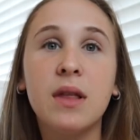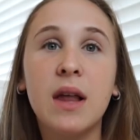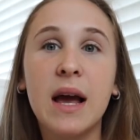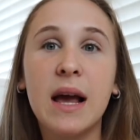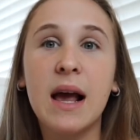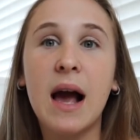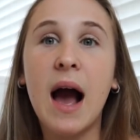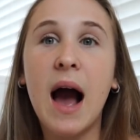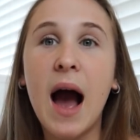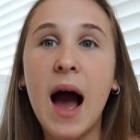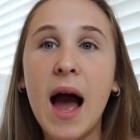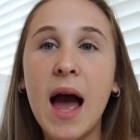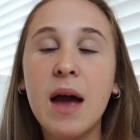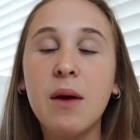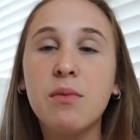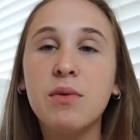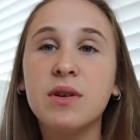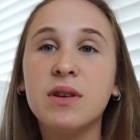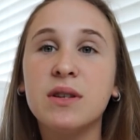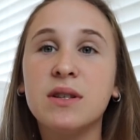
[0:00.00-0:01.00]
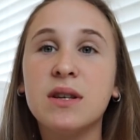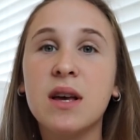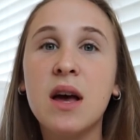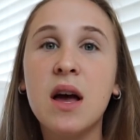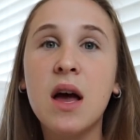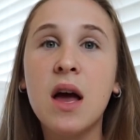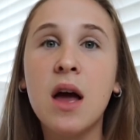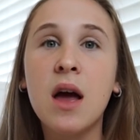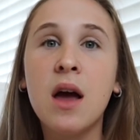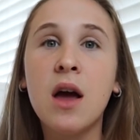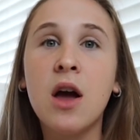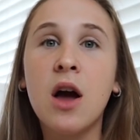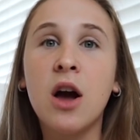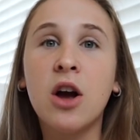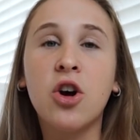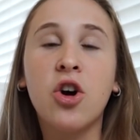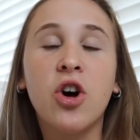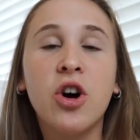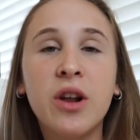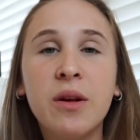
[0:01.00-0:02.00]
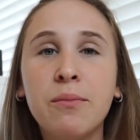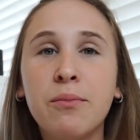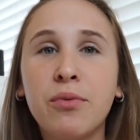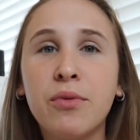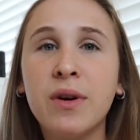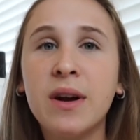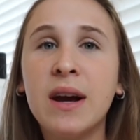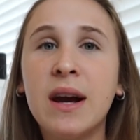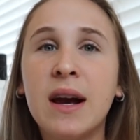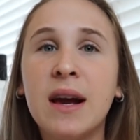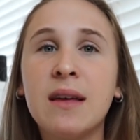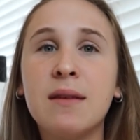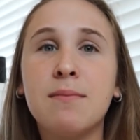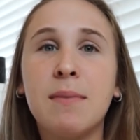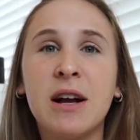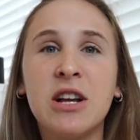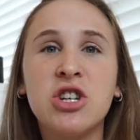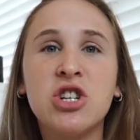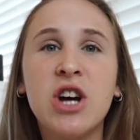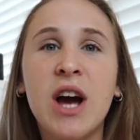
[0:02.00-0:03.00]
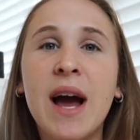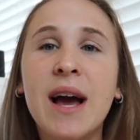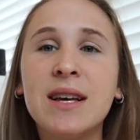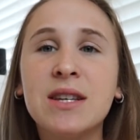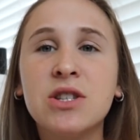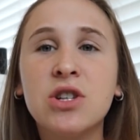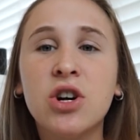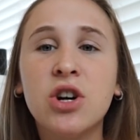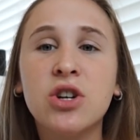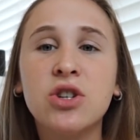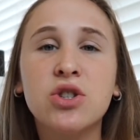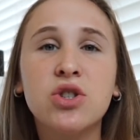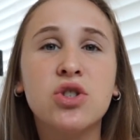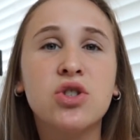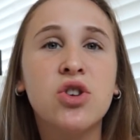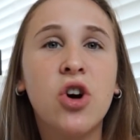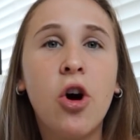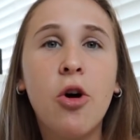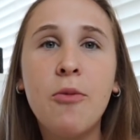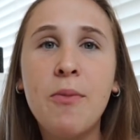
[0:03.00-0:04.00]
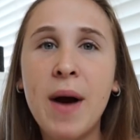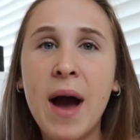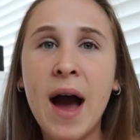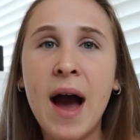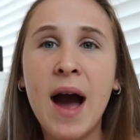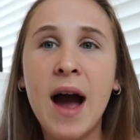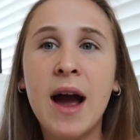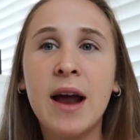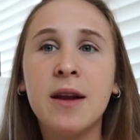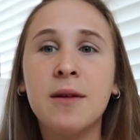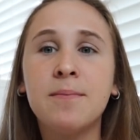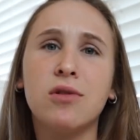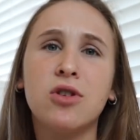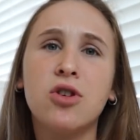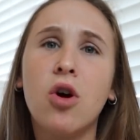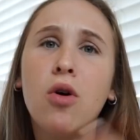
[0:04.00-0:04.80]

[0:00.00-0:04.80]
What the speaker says: Like, I was, couldn't breathe, my chest hurt so bad.